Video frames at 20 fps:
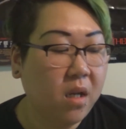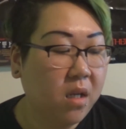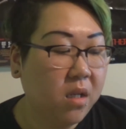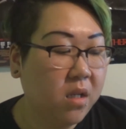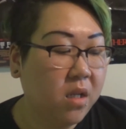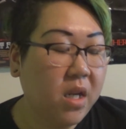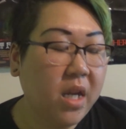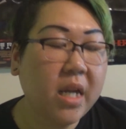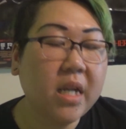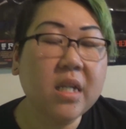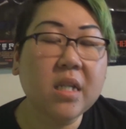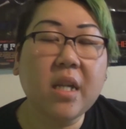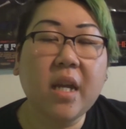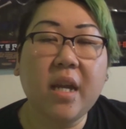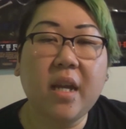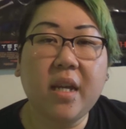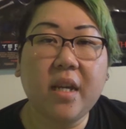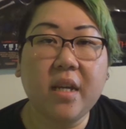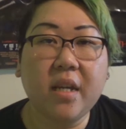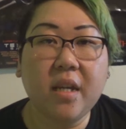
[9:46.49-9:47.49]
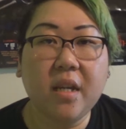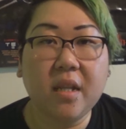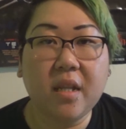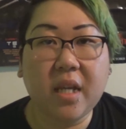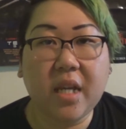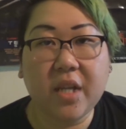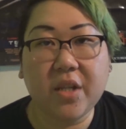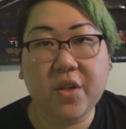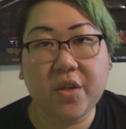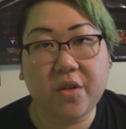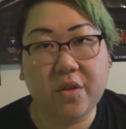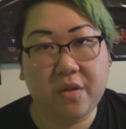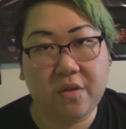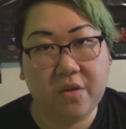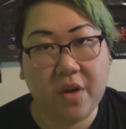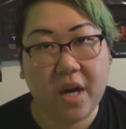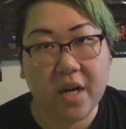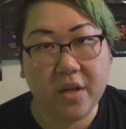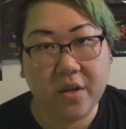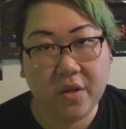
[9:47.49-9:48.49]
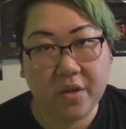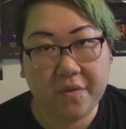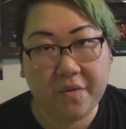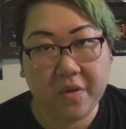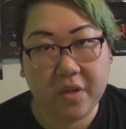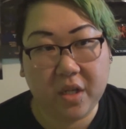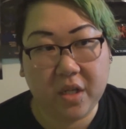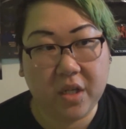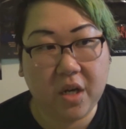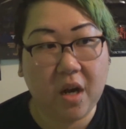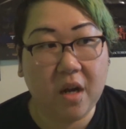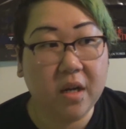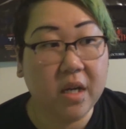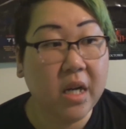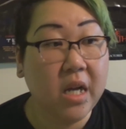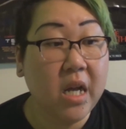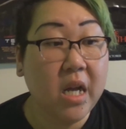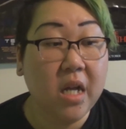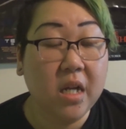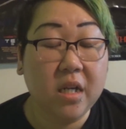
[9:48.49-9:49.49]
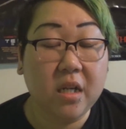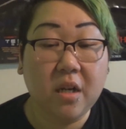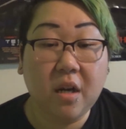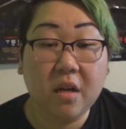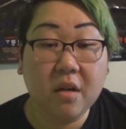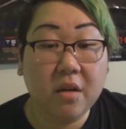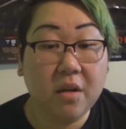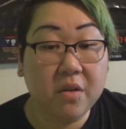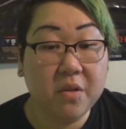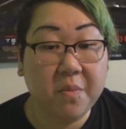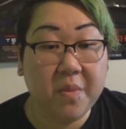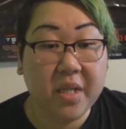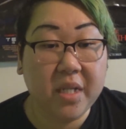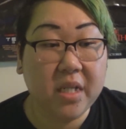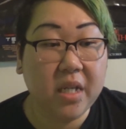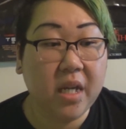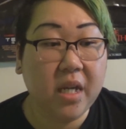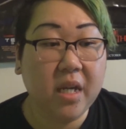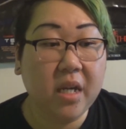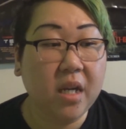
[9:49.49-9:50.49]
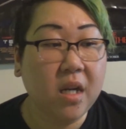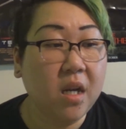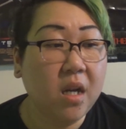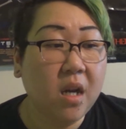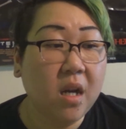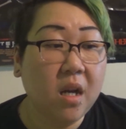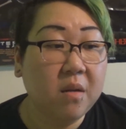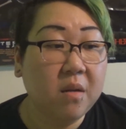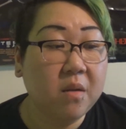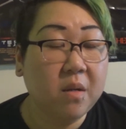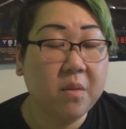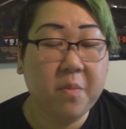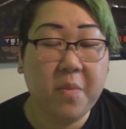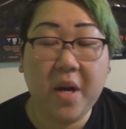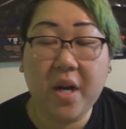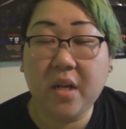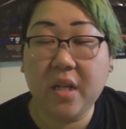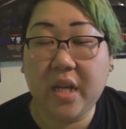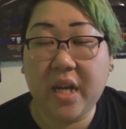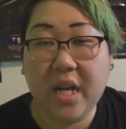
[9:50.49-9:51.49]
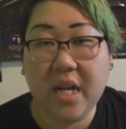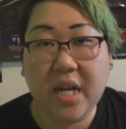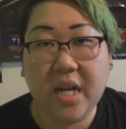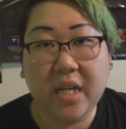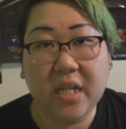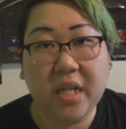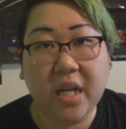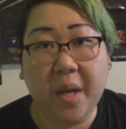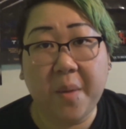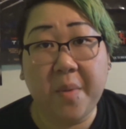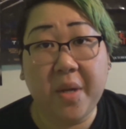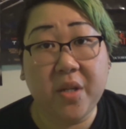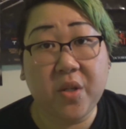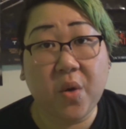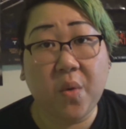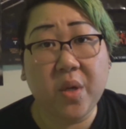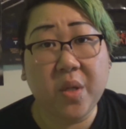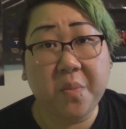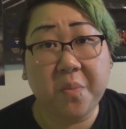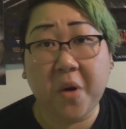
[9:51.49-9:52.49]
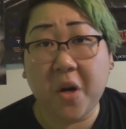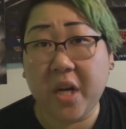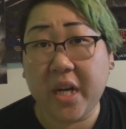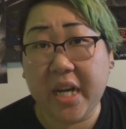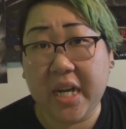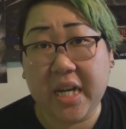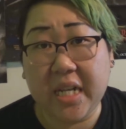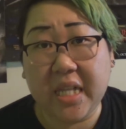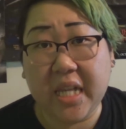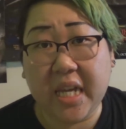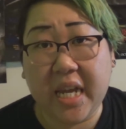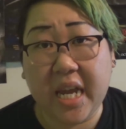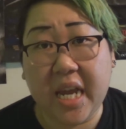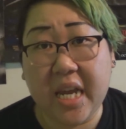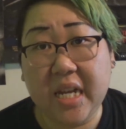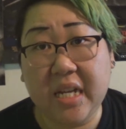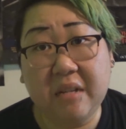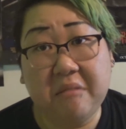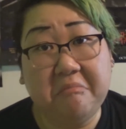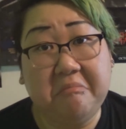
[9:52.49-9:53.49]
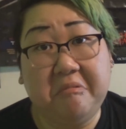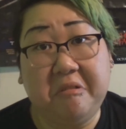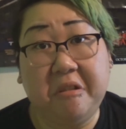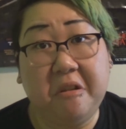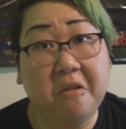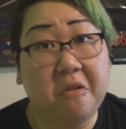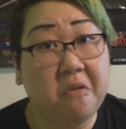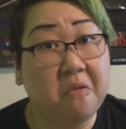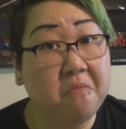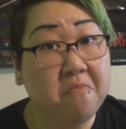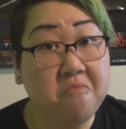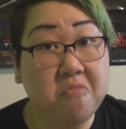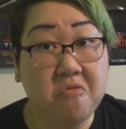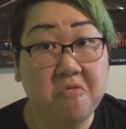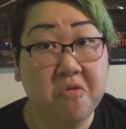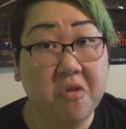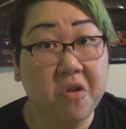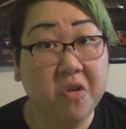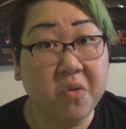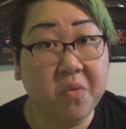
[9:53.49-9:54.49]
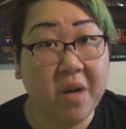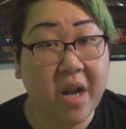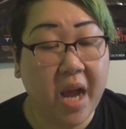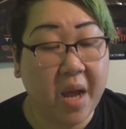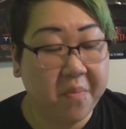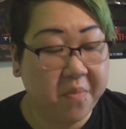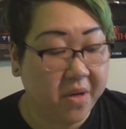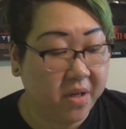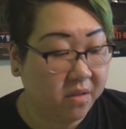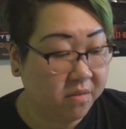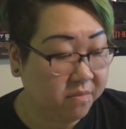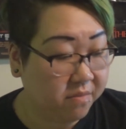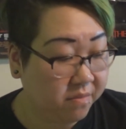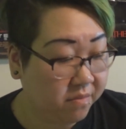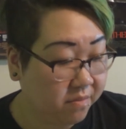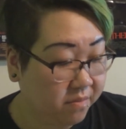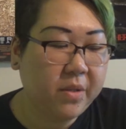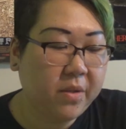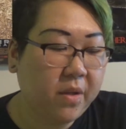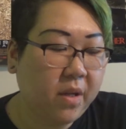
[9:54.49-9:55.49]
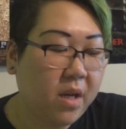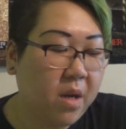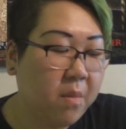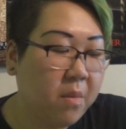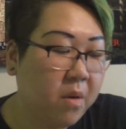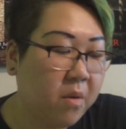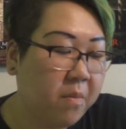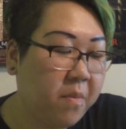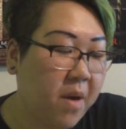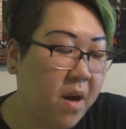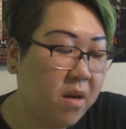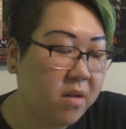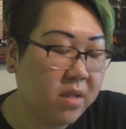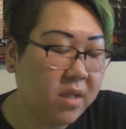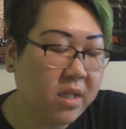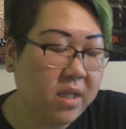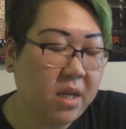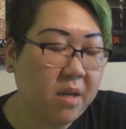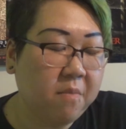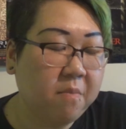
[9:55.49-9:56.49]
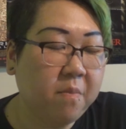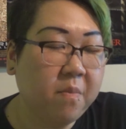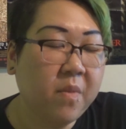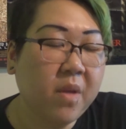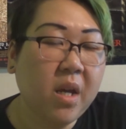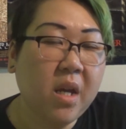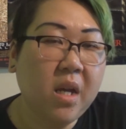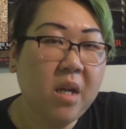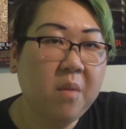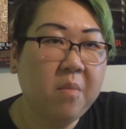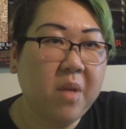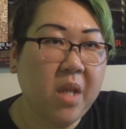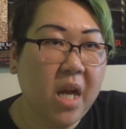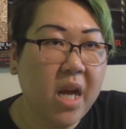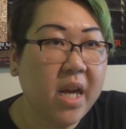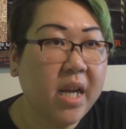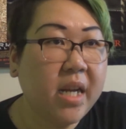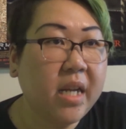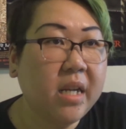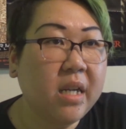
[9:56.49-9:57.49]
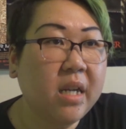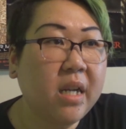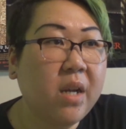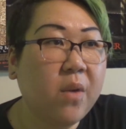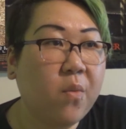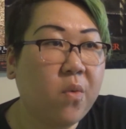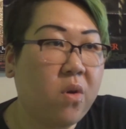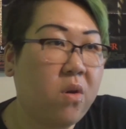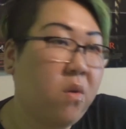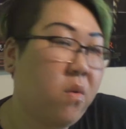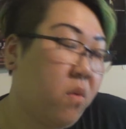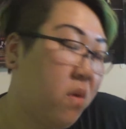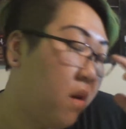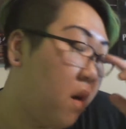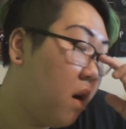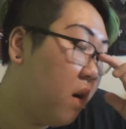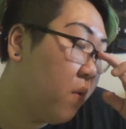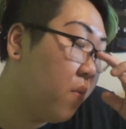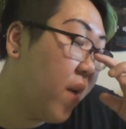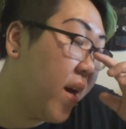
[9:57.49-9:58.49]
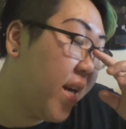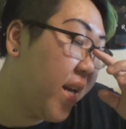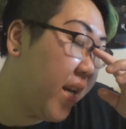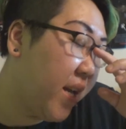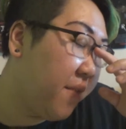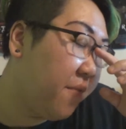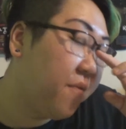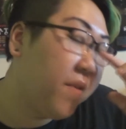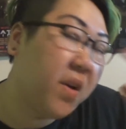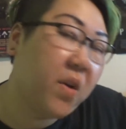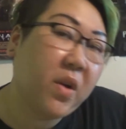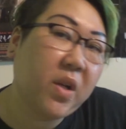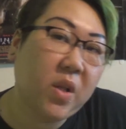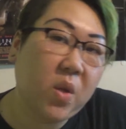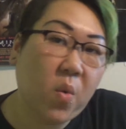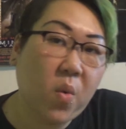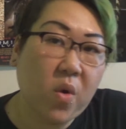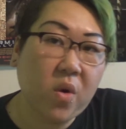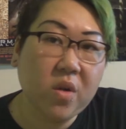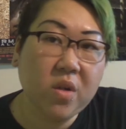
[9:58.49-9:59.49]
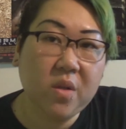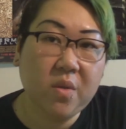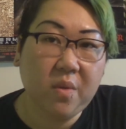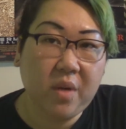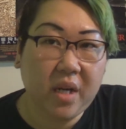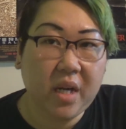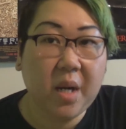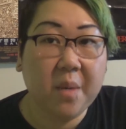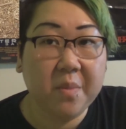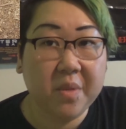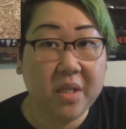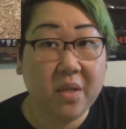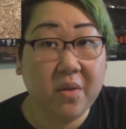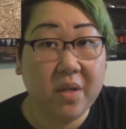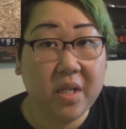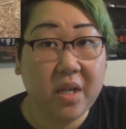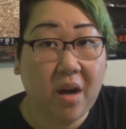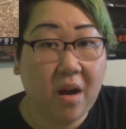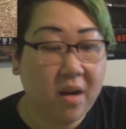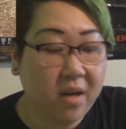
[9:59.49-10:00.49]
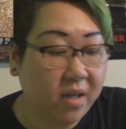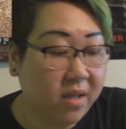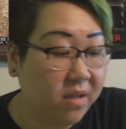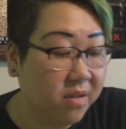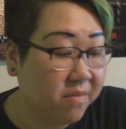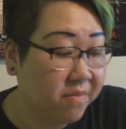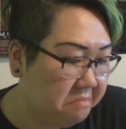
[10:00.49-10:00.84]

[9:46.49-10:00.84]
So the next day, the kids are trying to look for the dog. The dog goes missing. Apparently at nighttime, it's always barking at the gate, so who knows what happened. So they come upon some blood, and we're already fearing the worst when it comes to a dog.